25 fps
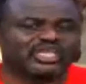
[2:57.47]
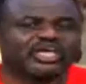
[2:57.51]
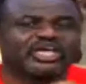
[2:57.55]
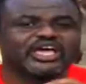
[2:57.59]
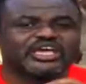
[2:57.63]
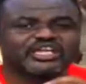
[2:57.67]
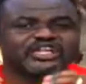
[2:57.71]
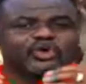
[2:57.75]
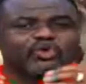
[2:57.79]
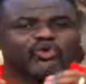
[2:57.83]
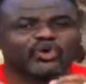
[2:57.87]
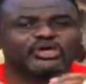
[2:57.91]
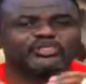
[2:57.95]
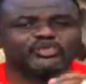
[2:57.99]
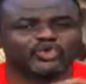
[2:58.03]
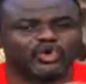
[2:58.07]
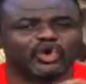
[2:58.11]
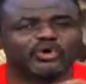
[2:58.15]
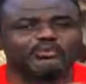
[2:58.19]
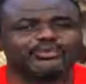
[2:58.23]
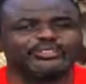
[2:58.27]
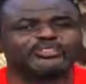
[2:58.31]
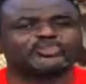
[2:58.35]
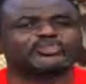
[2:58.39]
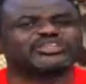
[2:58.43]
They want to
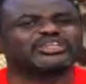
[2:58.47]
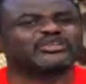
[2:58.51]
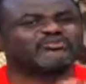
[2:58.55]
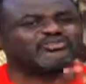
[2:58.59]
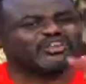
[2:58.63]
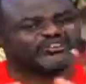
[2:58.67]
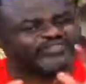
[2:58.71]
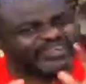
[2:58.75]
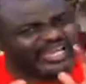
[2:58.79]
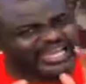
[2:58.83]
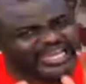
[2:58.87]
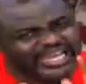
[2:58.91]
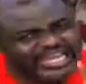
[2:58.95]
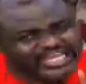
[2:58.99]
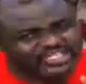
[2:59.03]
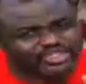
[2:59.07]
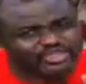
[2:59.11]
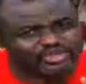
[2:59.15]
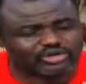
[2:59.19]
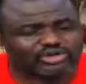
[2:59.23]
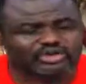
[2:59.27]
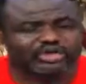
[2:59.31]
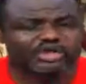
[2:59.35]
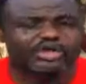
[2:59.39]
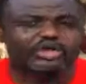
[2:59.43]
come into the
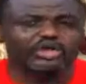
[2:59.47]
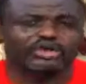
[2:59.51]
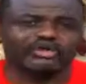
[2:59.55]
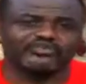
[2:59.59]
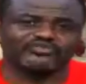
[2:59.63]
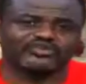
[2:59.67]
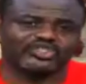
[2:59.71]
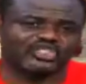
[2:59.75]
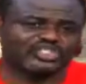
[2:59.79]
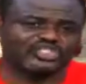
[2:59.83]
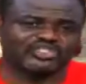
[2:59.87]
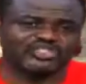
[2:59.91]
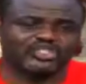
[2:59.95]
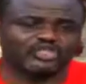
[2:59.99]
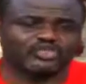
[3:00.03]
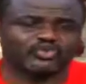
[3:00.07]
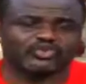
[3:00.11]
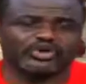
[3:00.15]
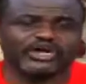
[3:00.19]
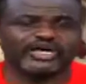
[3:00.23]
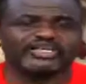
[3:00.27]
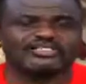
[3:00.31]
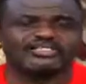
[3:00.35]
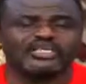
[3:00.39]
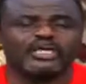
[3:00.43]
revelation of Jesus
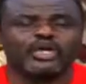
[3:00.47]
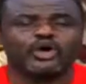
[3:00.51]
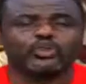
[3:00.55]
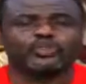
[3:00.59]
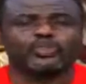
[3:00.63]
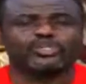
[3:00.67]
Christ,